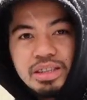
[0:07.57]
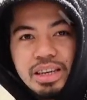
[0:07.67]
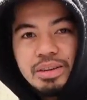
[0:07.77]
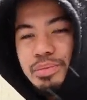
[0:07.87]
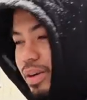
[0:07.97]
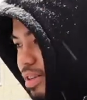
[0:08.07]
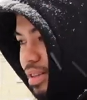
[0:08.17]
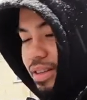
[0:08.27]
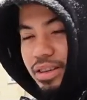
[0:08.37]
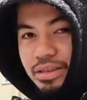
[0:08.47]
see it, but
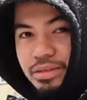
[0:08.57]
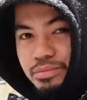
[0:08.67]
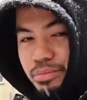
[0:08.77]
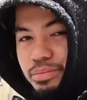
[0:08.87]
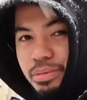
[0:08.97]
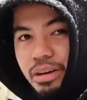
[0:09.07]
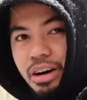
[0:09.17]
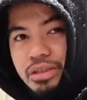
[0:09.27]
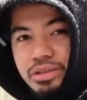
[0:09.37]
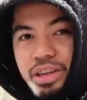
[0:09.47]
this is
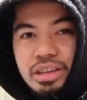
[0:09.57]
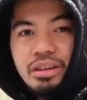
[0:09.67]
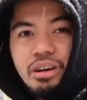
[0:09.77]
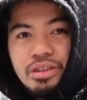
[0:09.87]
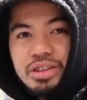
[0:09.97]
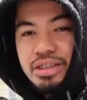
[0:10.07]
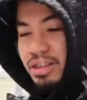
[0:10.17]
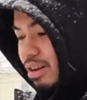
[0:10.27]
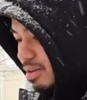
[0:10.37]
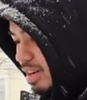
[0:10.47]
underneath all the
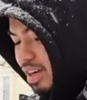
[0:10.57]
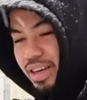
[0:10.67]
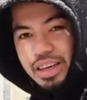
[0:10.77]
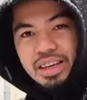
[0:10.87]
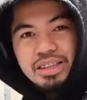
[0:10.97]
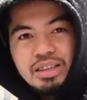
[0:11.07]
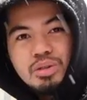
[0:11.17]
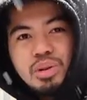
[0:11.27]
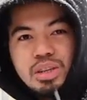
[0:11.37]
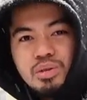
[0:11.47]
snow is a
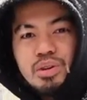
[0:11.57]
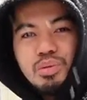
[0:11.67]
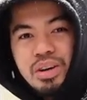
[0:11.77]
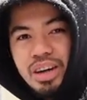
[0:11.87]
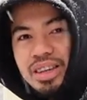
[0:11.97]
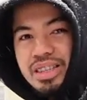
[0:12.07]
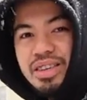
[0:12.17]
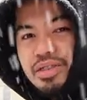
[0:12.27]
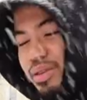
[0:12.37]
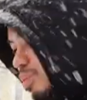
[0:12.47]
2021 Honda
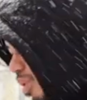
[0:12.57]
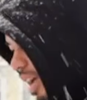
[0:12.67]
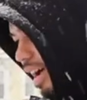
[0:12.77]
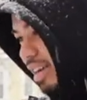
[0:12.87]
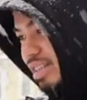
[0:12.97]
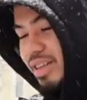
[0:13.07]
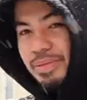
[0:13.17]
Civic Sport hatch.